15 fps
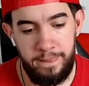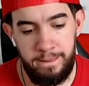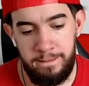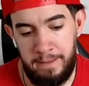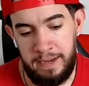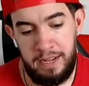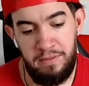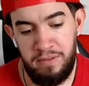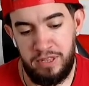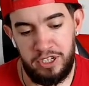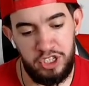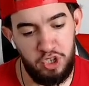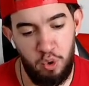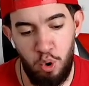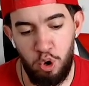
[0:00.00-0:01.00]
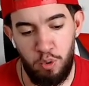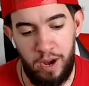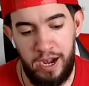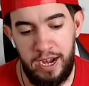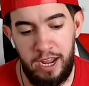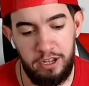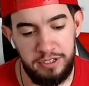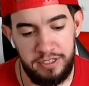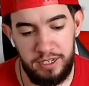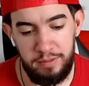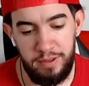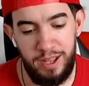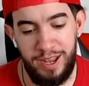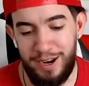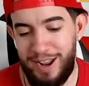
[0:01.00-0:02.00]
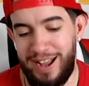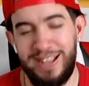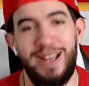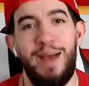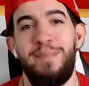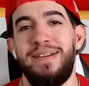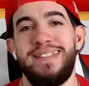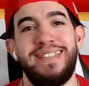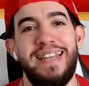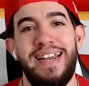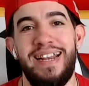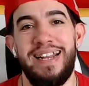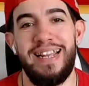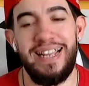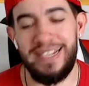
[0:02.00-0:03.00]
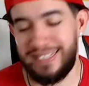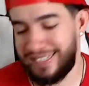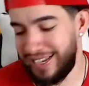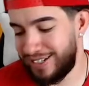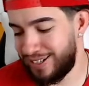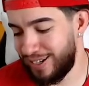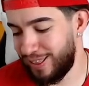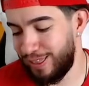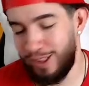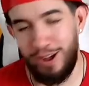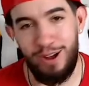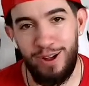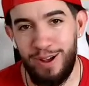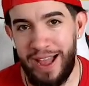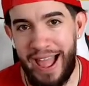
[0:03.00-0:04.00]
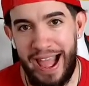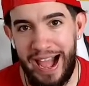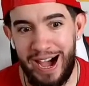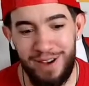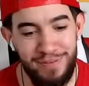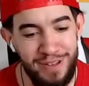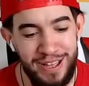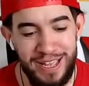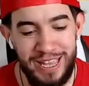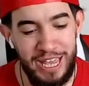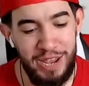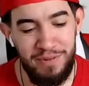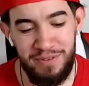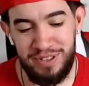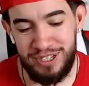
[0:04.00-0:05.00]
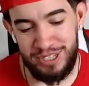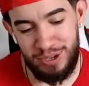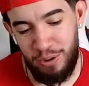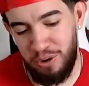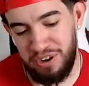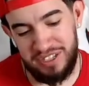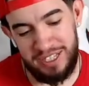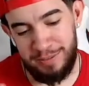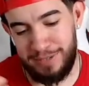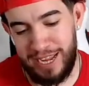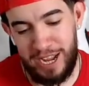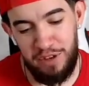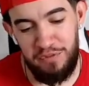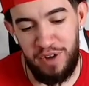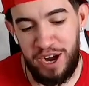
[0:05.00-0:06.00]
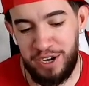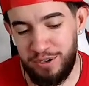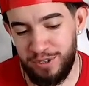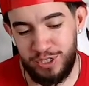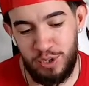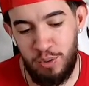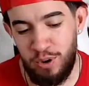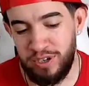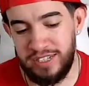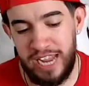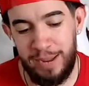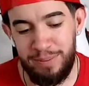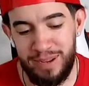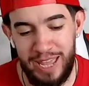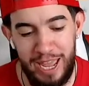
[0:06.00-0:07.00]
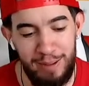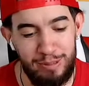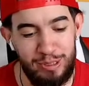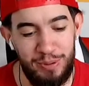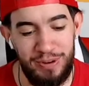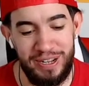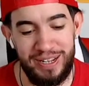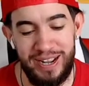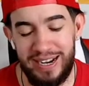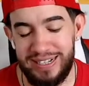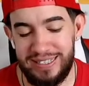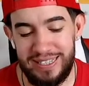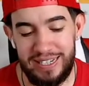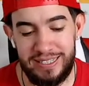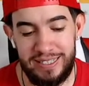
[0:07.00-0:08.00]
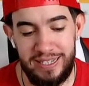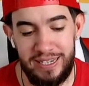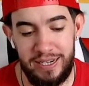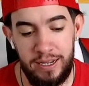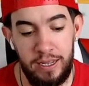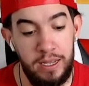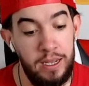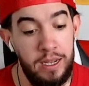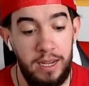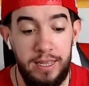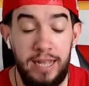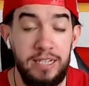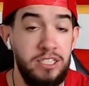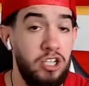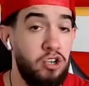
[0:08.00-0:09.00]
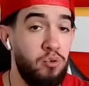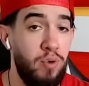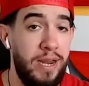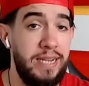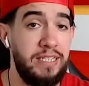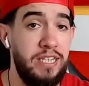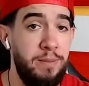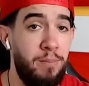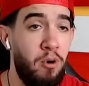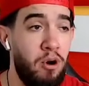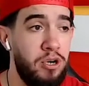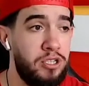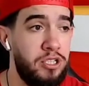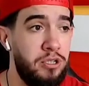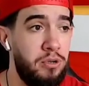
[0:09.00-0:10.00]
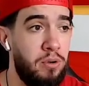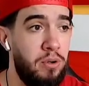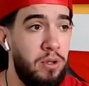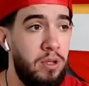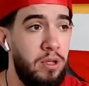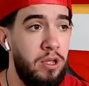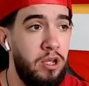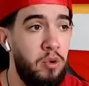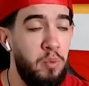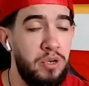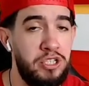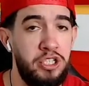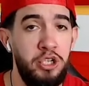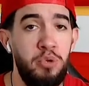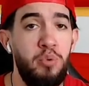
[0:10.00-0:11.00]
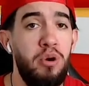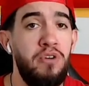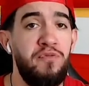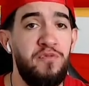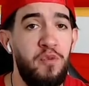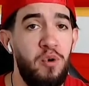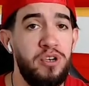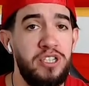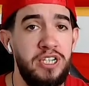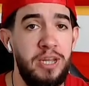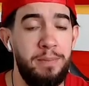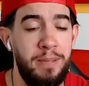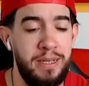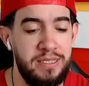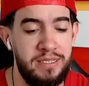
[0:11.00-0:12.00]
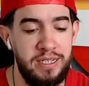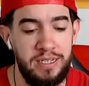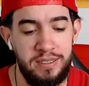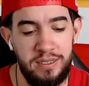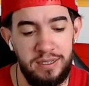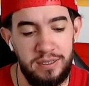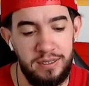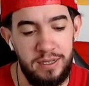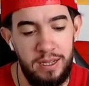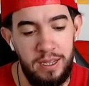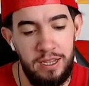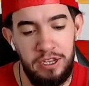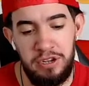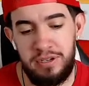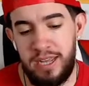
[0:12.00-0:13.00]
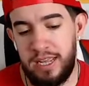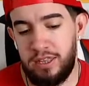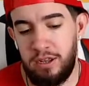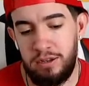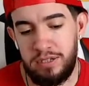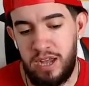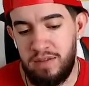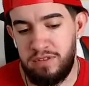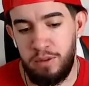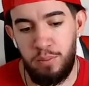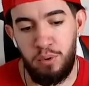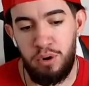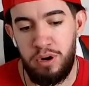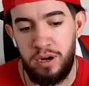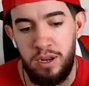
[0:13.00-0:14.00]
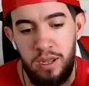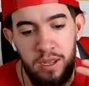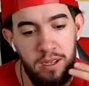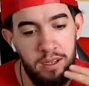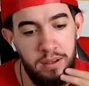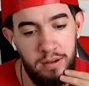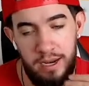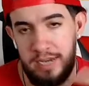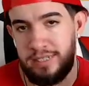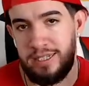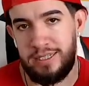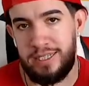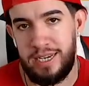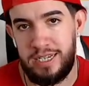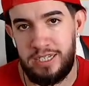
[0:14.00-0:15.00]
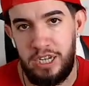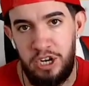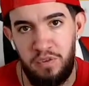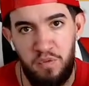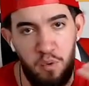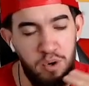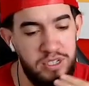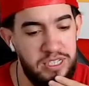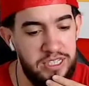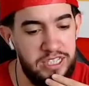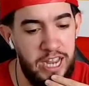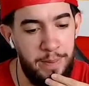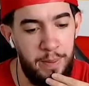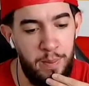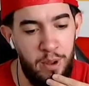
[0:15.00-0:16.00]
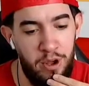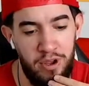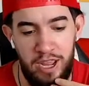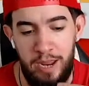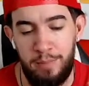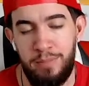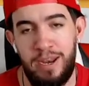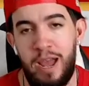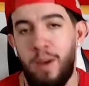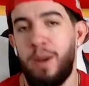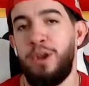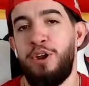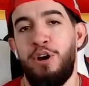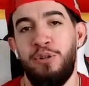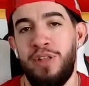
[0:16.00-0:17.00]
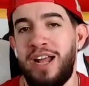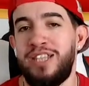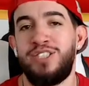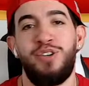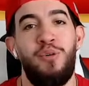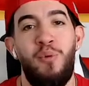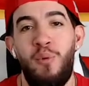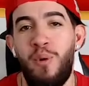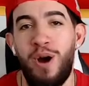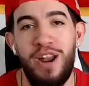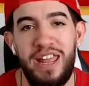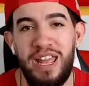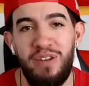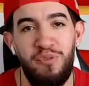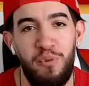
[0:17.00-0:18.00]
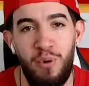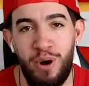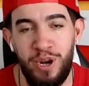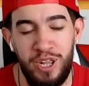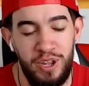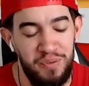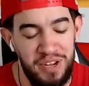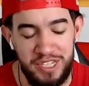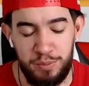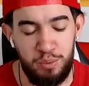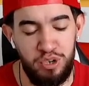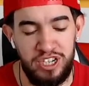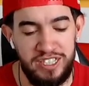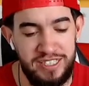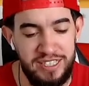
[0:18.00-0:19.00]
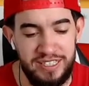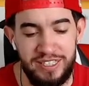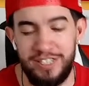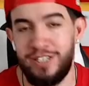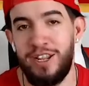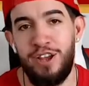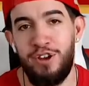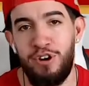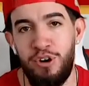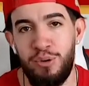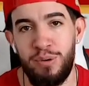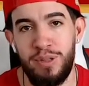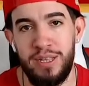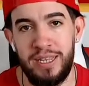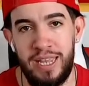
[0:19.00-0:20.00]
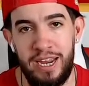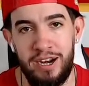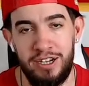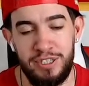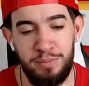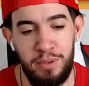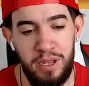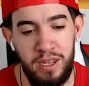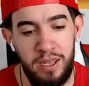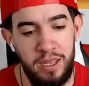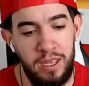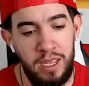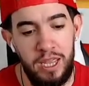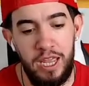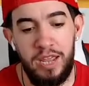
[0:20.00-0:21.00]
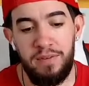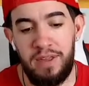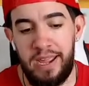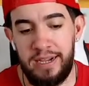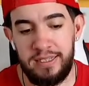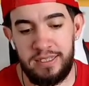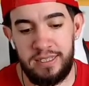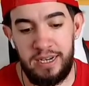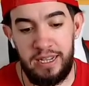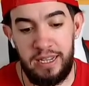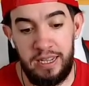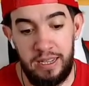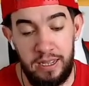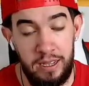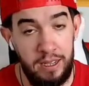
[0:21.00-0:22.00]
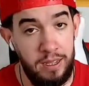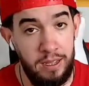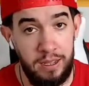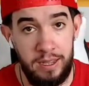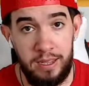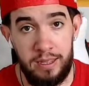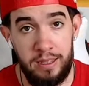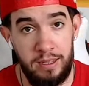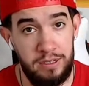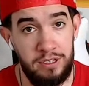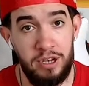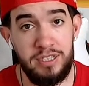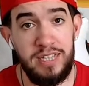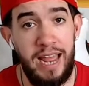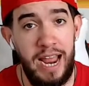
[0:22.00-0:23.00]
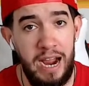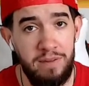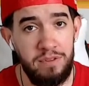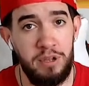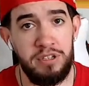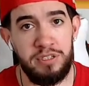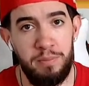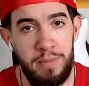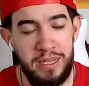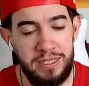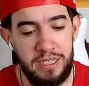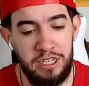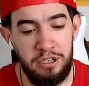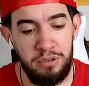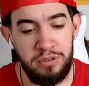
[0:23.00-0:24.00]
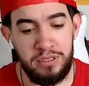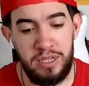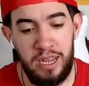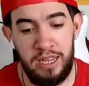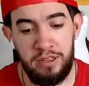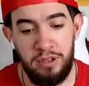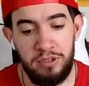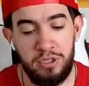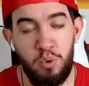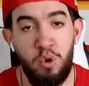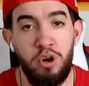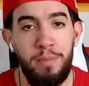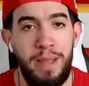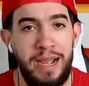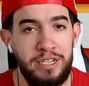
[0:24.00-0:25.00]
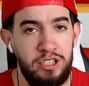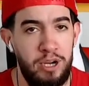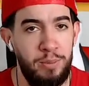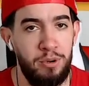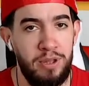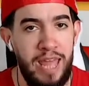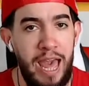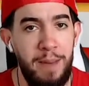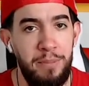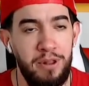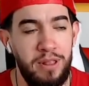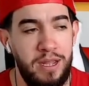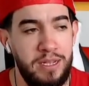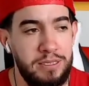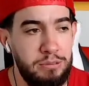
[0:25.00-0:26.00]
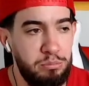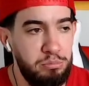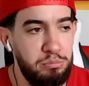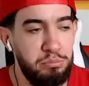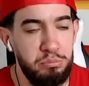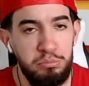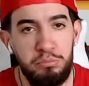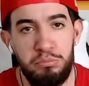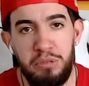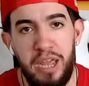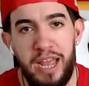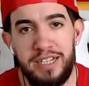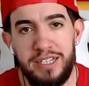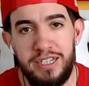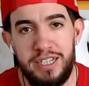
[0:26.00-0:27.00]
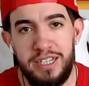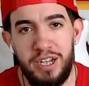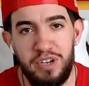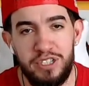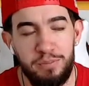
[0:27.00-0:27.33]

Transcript: And even the score right now, I've been saying it's such a long half. Even the score seems like a final score type of game, 29-16. And that's the crazy part too. With two unfortunate pick sixes, you take those off the board, it's a 16-14 type of ball game. Now I know that's what if, it's preseason. Who really cares? But if Kansas City doesn't have those miscues and those quarterbacks are able to capitalize, it's a difference.